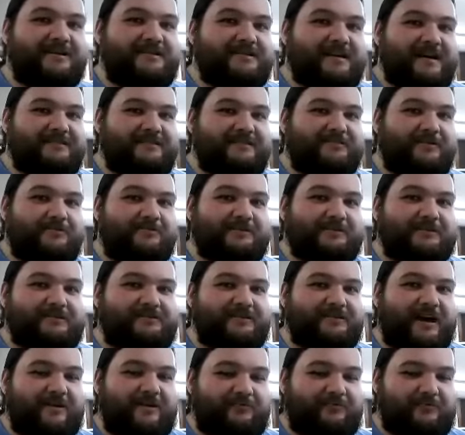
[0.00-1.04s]
that's always a
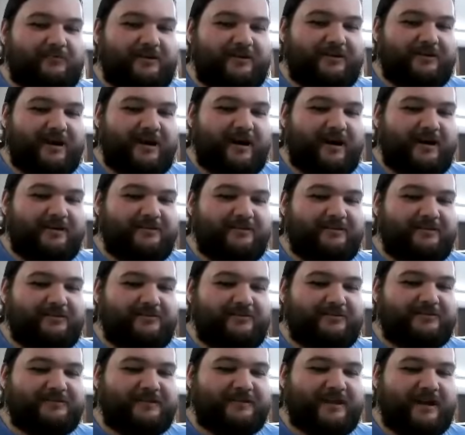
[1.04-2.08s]
tough one. Uh, you know,
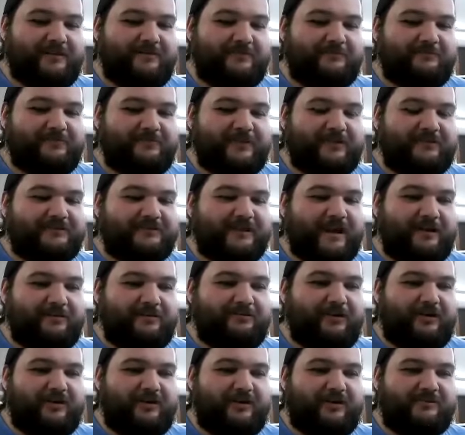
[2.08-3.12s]
the scout the scout
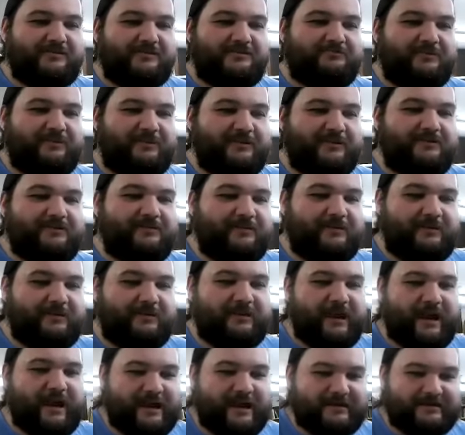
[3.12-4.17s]
law is really
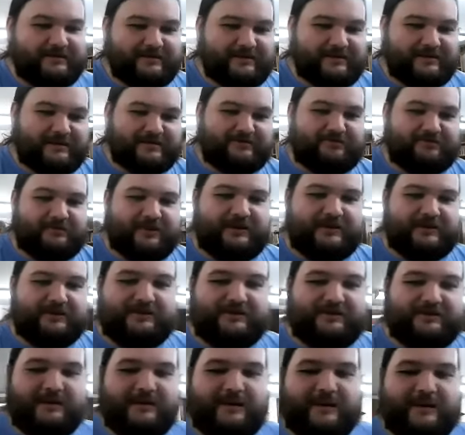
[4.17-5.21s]
good as it's
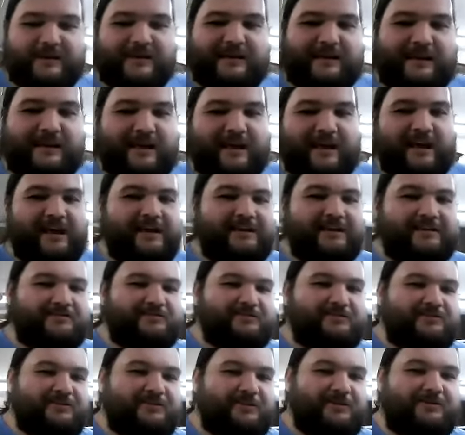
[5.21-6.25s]
written, and
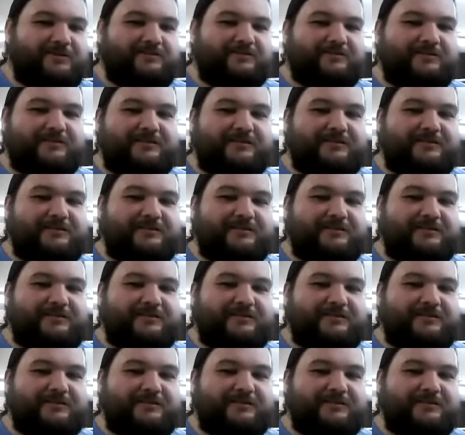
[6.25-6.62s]
you know,